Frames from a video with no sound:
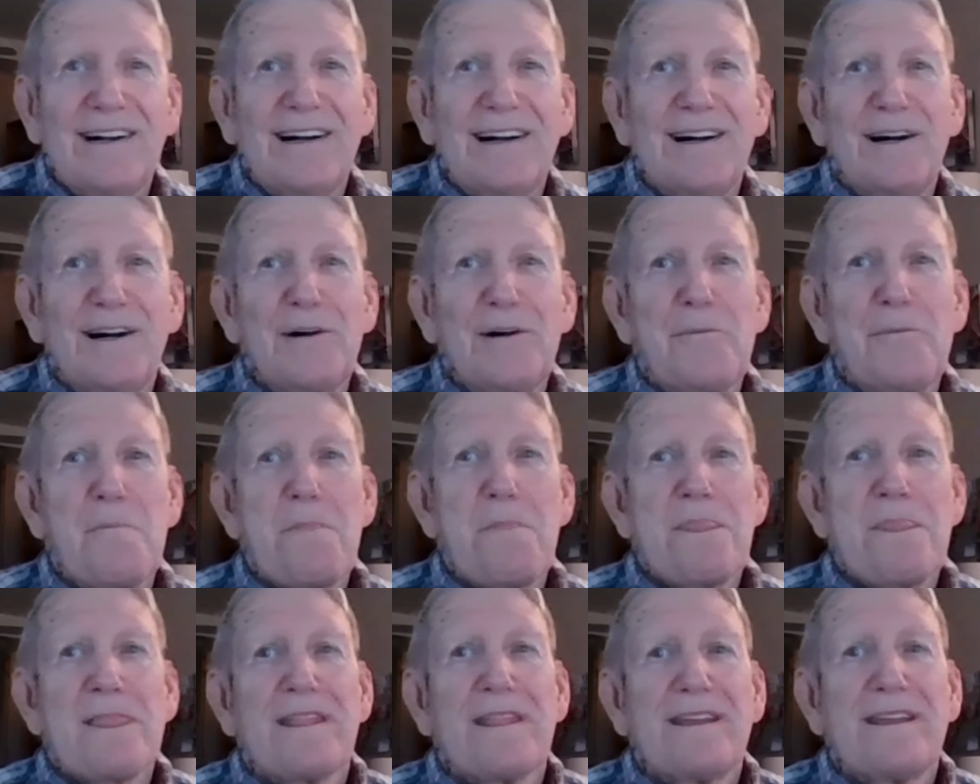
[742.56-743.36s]
Uh,
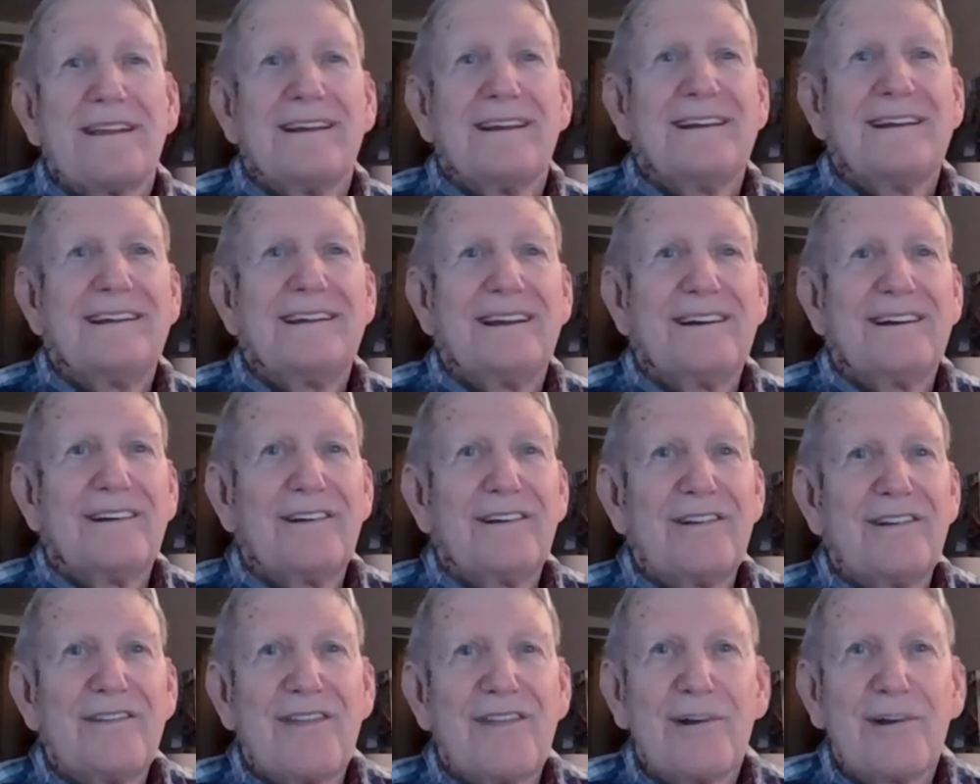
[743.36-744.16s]
yeah,
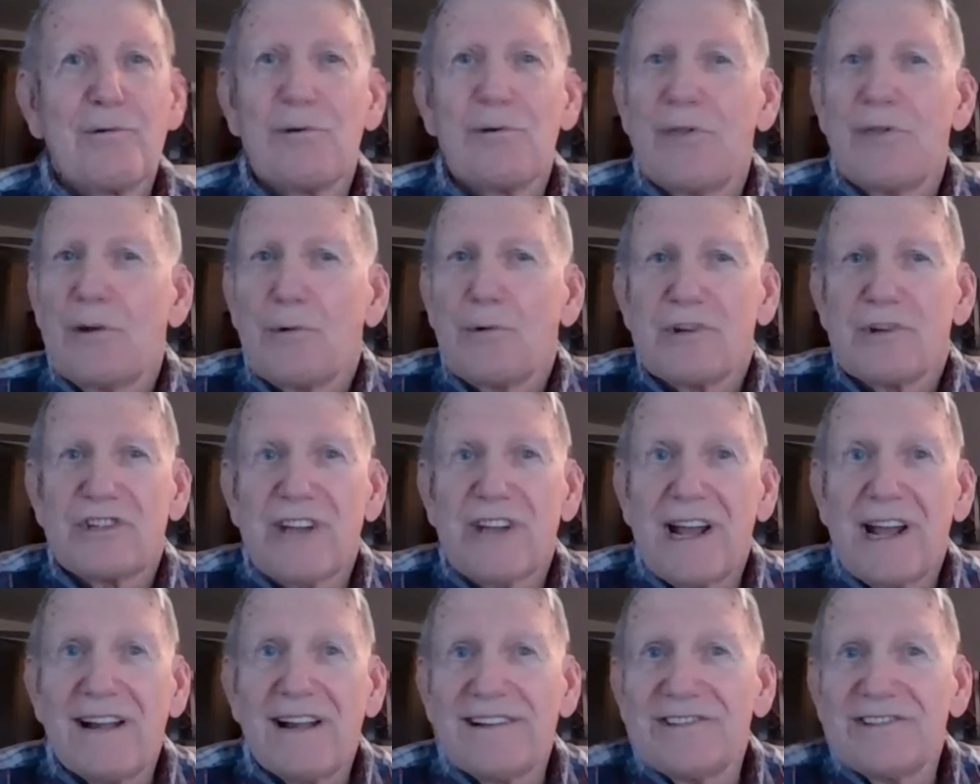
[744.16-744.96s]
there were there were
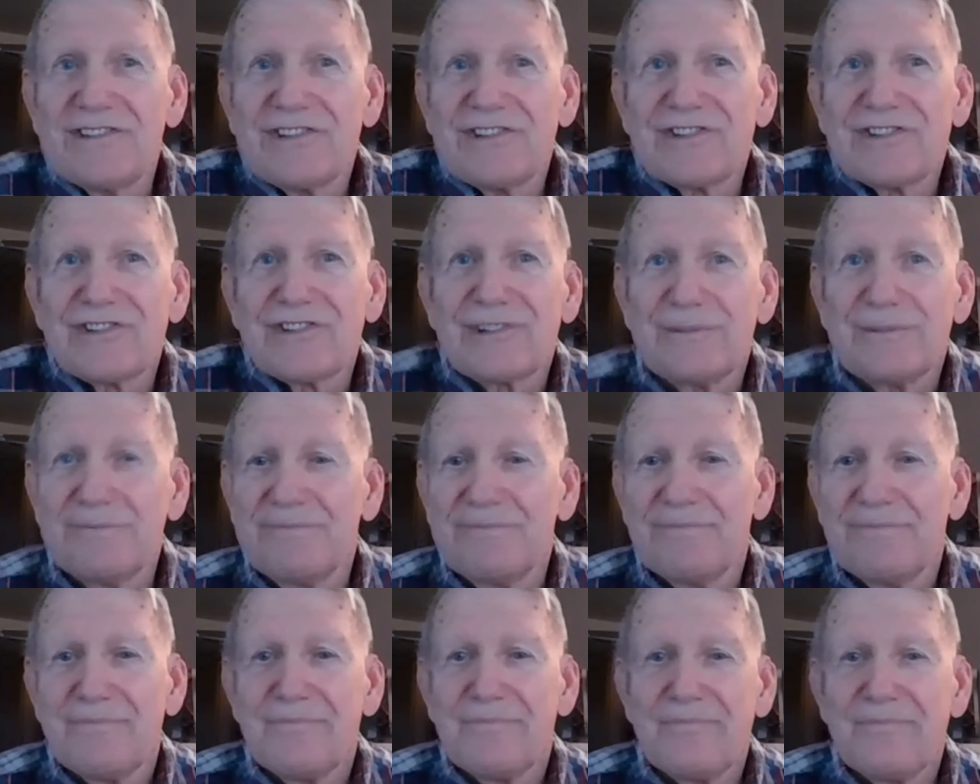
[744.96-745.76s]
challenges
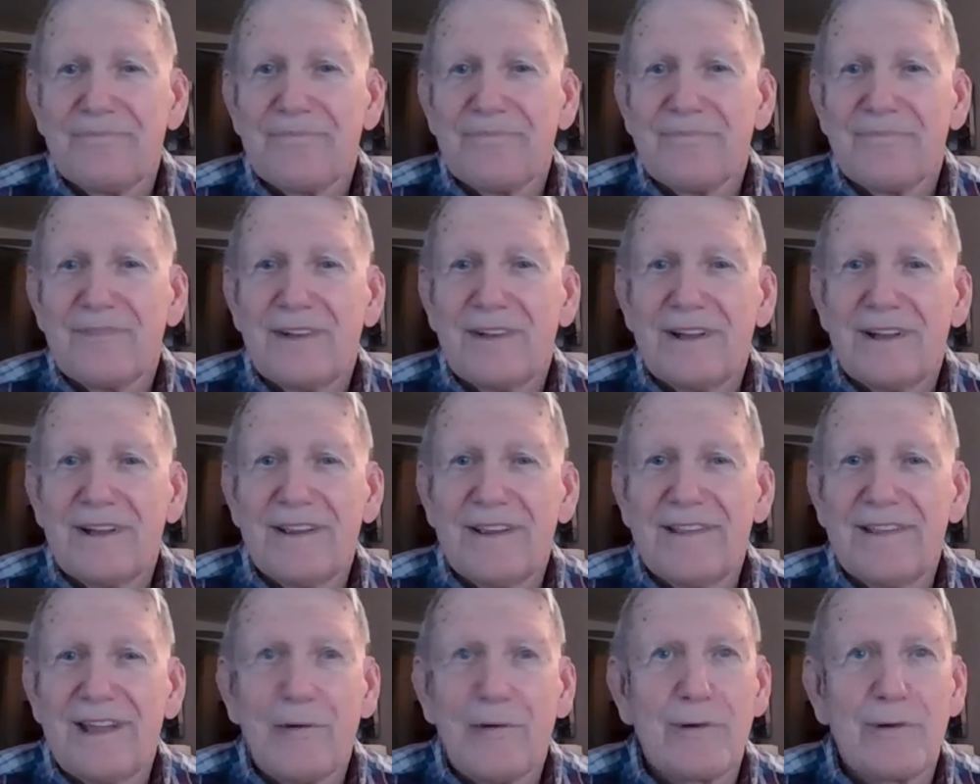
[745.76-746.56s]

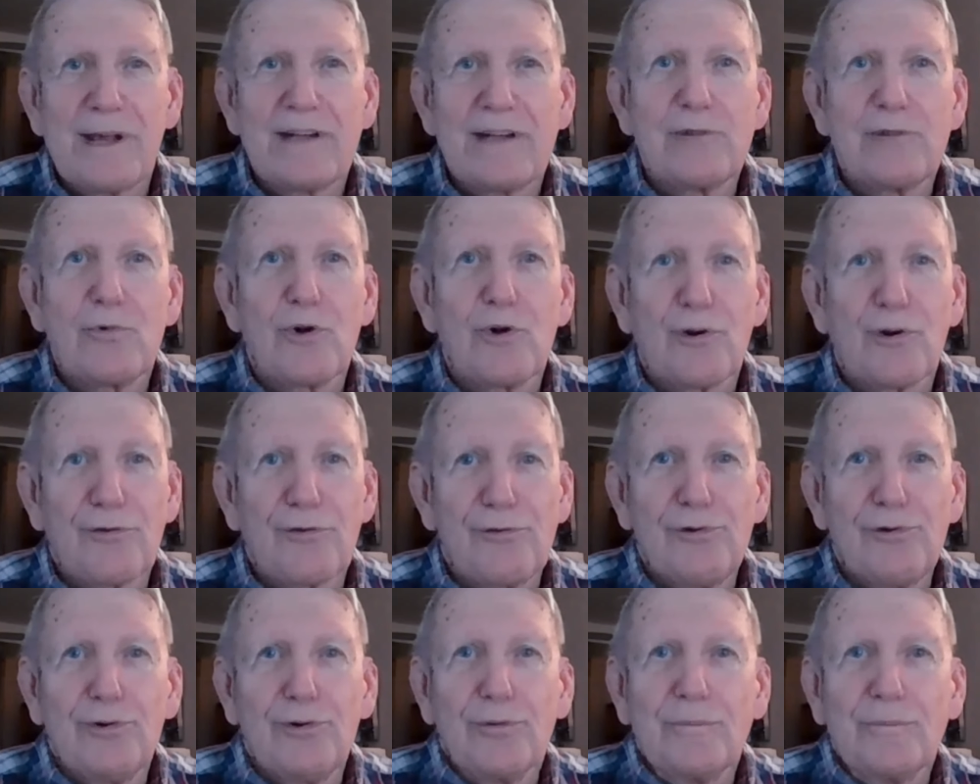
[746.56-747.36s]
that we had to work
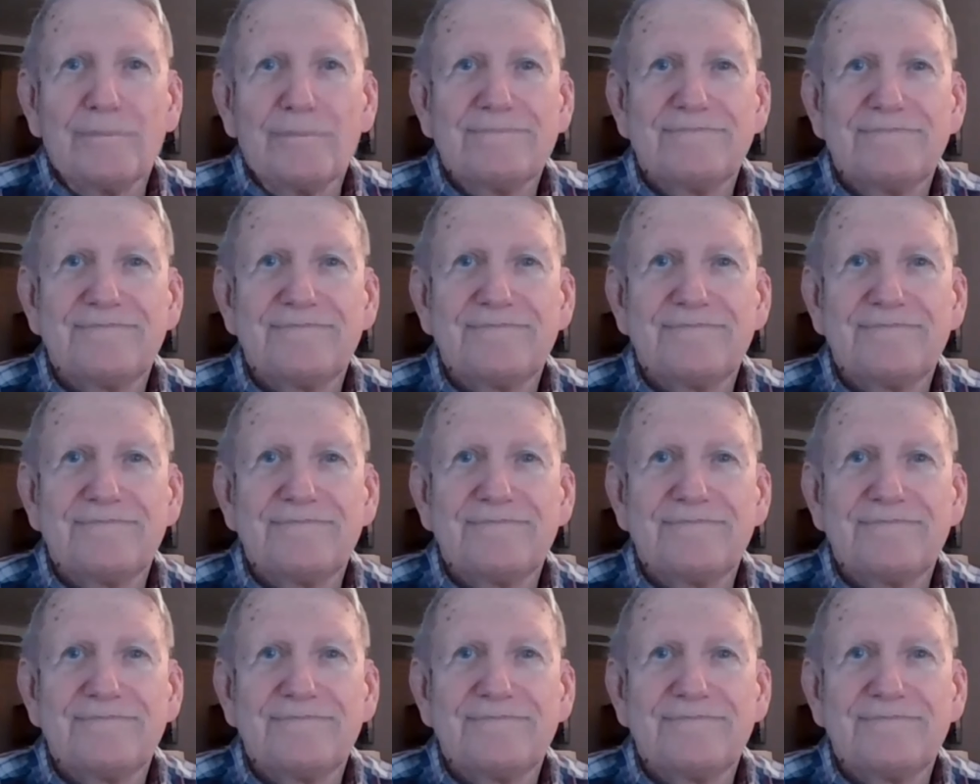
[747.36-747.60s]
through.